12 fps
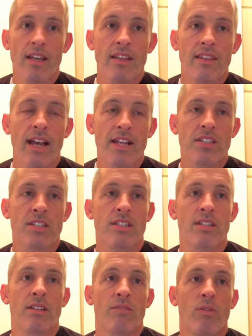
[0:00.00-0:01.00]

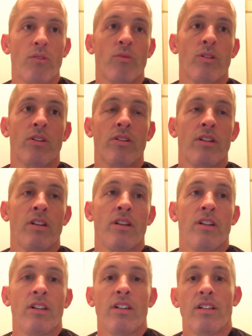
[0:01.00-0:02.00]
that's what we're
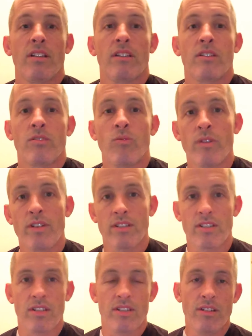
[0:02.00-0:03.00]
going
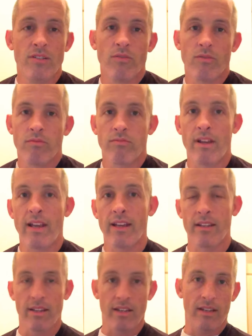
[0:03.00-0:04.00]
to do,
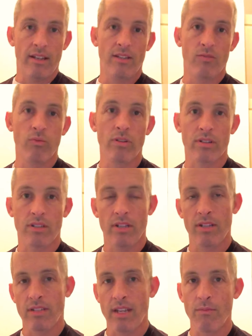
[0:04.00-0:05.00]
and it's worked.
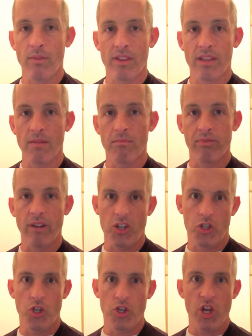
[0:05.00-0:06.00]
Same with
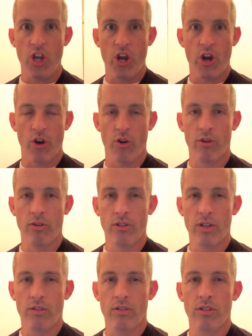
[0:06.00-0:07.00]
compression gear. So
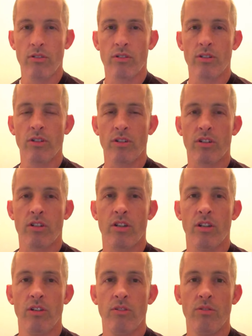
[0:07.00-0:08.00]
you can look
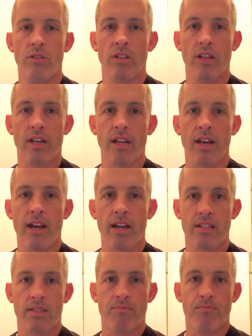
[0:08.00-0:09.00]
cool like
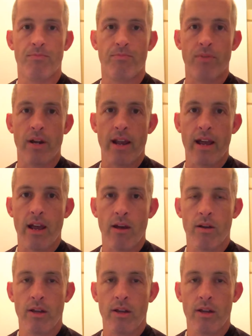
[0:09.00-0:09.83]
us, bruh.